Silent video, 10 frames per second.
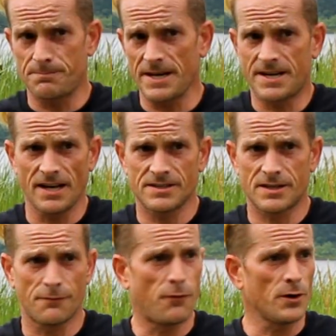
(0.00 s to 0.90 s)
Because
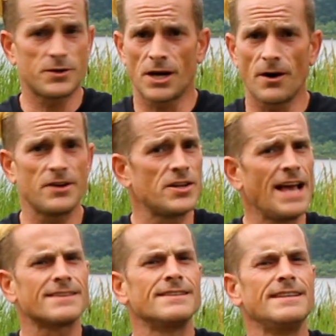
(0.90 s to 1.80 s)
the fourth generation
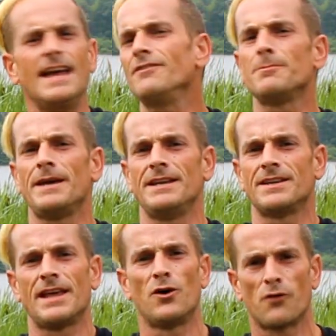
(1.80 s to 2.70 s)
has never been
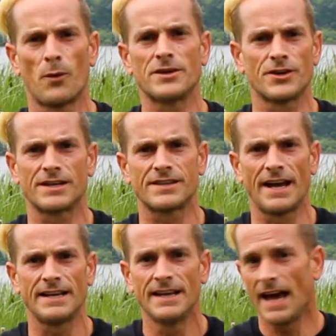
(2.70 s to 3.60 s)
to that overwintering
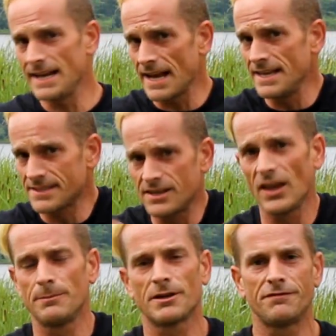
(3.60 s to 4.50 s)
site and yet is
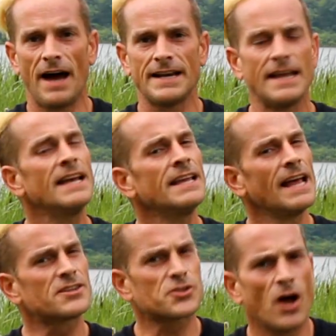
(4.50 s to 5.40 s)
still able to find it,
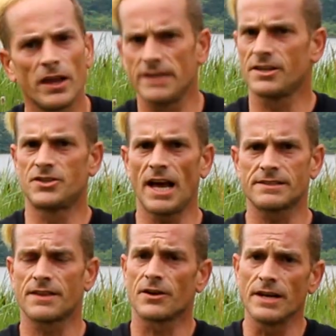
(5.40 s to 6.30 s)
that strongly
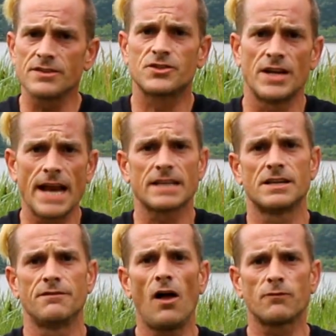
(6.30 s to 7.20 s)
suggests that there is genetics
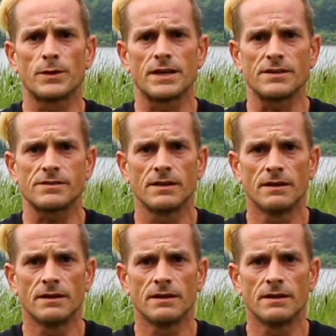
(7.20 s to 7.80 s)
involved with this.